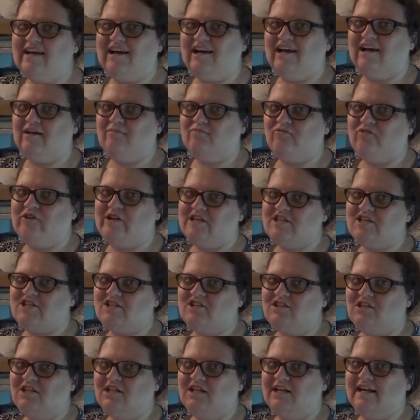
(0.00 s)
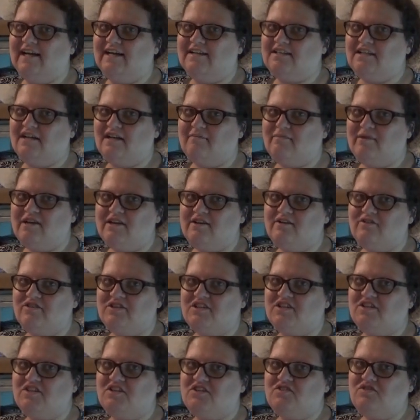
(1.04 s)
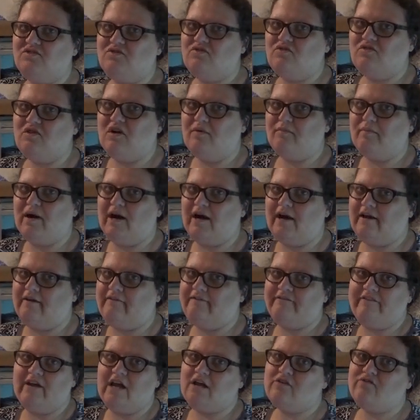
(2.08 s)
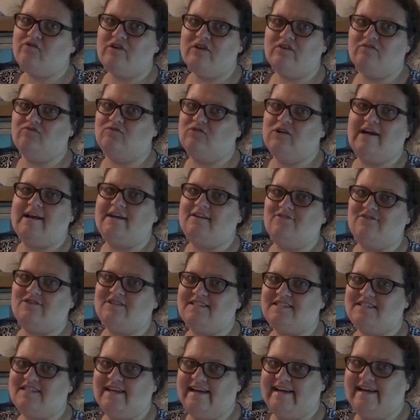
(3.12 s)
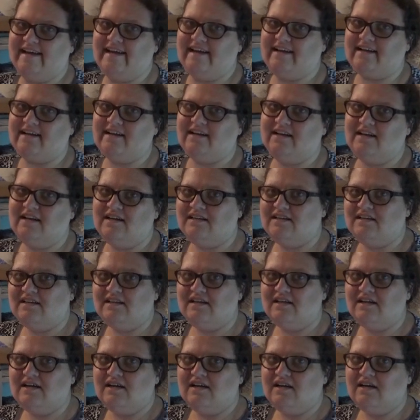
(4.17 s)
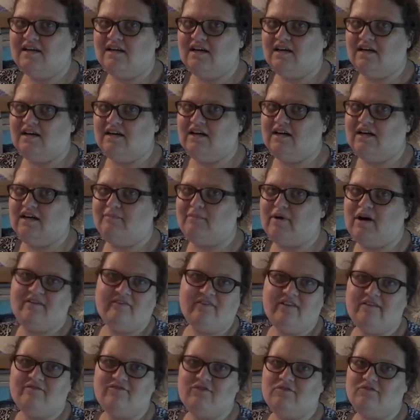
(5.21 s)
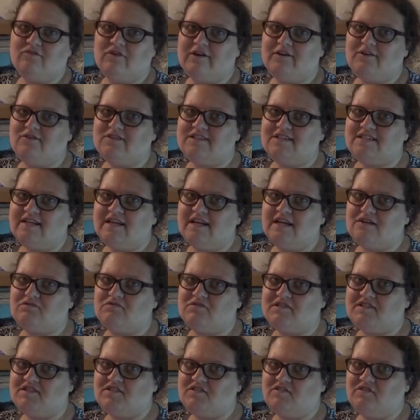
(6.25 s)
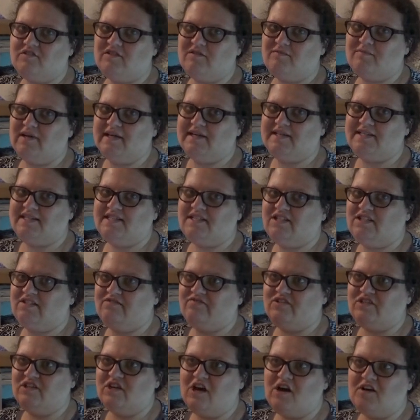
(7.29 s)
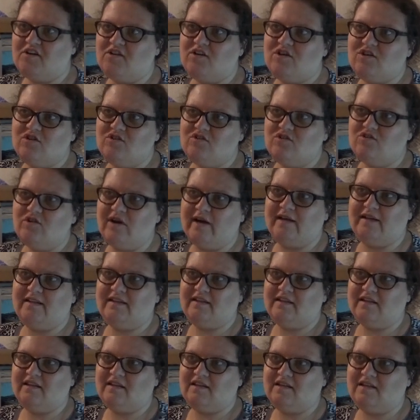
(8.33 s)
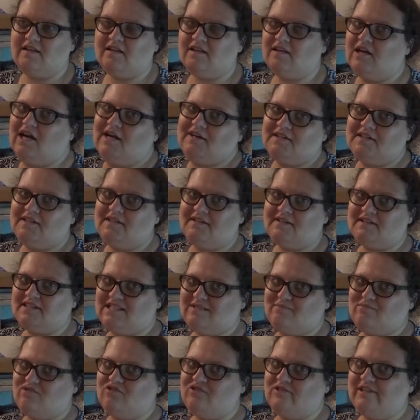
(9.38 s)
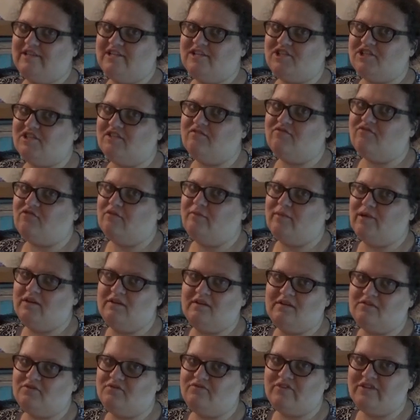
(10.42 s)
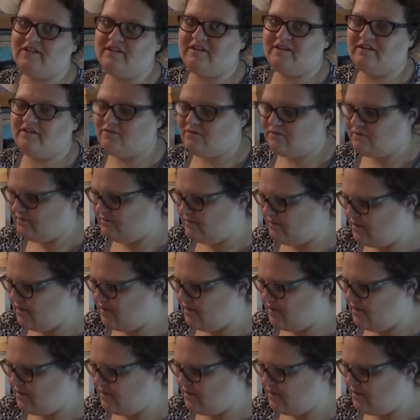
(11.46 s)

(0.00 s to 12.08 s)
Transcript: I'm Rachel and I'm here to do my favorite writer's tag. Uh, my favorite writer's tag was started by Steve Donoghue. I think he got the inspiration from another video.